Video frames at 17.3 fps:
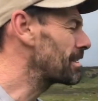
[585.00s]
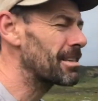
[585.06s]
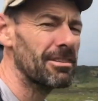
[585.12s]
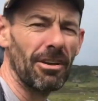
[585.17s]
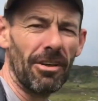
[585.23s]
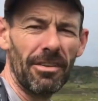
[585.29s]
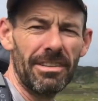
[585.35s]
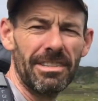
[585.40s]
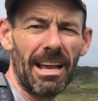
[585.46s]
has
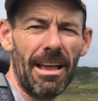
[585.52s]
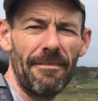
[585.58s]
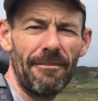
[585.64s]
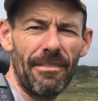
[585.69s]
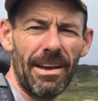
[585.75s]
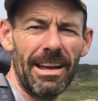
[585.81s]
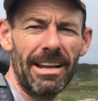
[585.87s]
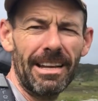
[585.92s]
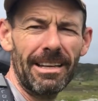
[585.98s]
got the same
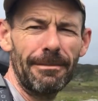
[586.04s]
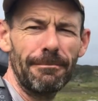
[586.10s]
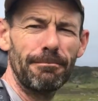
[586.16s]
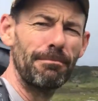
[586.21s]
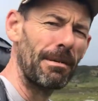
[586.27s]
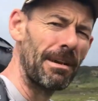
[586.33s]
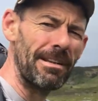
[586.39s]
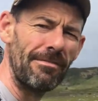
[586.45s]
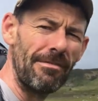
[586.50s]
feeling,
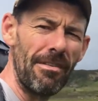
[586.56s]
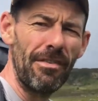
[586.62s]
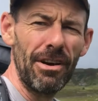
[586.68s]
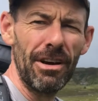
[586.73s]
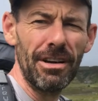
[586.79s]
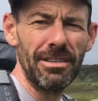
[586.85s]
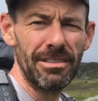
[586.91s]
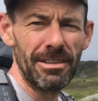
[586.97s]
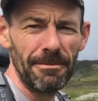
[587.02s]
but in
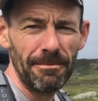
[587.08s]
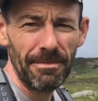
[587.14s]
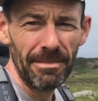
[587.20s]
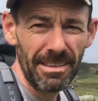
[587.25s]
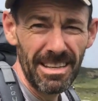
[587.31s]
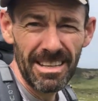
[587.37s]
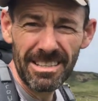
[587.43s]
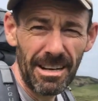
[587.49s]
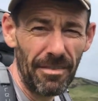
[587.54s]
reverse.
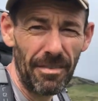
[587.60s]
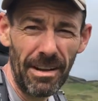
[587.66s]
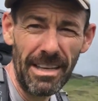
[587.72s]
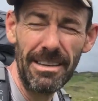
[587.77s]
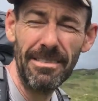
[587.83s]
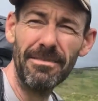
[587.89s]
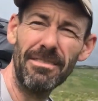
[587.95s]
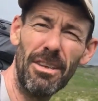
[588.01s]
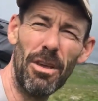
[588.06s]
It's lovely.
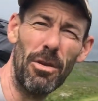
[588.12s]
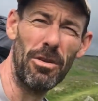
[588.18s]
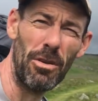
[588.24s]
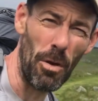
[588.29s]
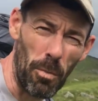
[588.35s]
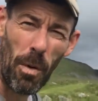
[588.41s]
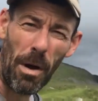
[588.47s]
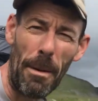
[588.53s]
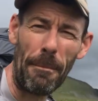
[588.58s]
You're
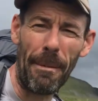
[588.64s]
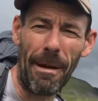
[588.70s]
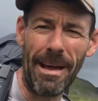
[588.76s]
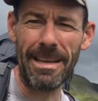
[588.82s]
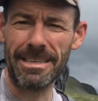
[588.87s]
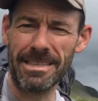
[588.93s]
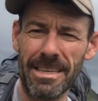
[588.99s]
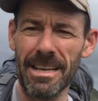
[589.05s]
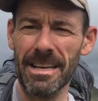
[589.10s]
one
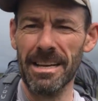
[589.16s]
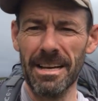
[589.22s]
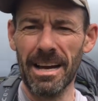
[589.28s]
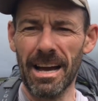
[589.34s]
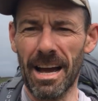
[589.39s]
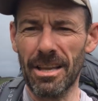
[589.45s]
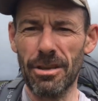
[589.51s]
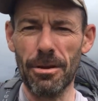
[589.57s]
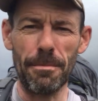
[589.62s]
place
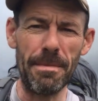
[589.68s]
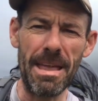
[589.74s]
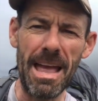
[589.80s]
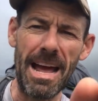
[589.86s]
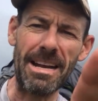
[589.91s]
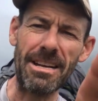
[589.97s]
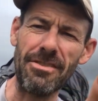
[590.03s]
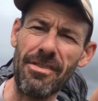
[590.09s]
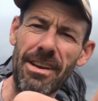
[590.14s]
and you're
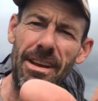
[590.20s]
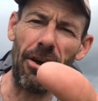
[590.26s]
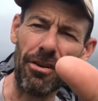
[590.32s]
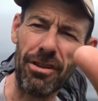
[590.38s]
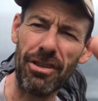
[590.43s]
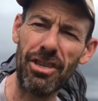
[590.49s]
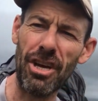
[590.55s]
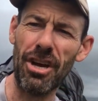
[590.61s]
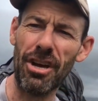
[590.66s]
meandering on a
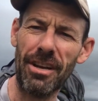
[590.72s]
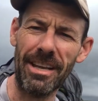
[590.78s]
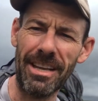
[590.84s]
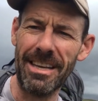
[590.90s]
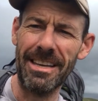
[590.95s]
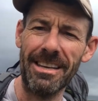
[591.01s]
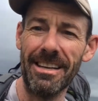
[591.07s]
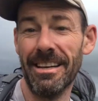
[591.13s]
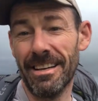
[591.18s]
journey
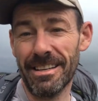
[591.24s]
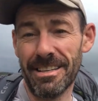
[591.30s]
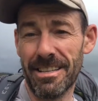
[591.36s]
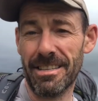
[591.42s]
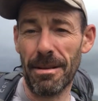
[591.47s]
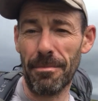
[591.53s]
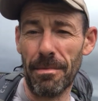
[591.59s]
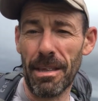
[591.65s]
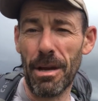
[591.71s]
to
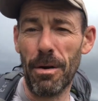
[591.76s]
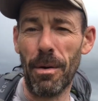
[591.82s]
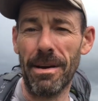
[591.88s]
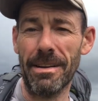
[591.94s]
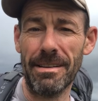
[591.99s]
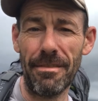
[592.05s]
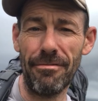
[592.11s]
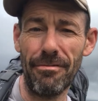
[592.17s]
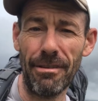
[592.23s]
something
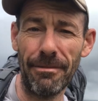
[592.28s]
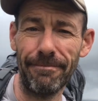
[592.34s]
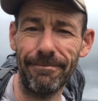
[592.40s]
quite different.